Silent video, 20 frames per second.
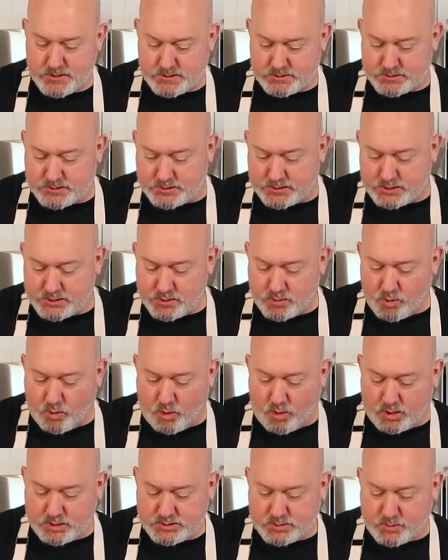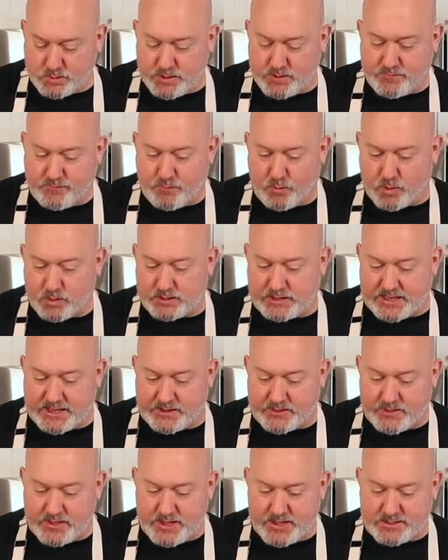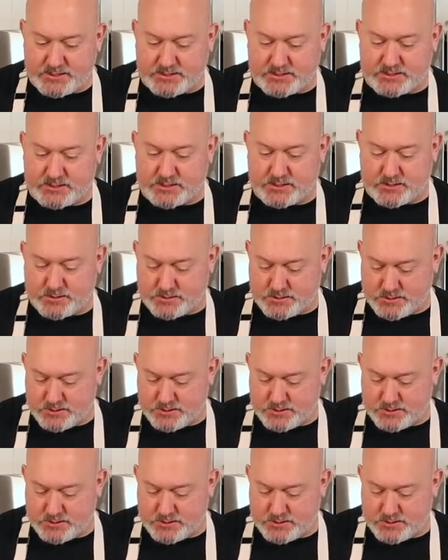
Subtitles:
So I'm gonna do all 24 like this,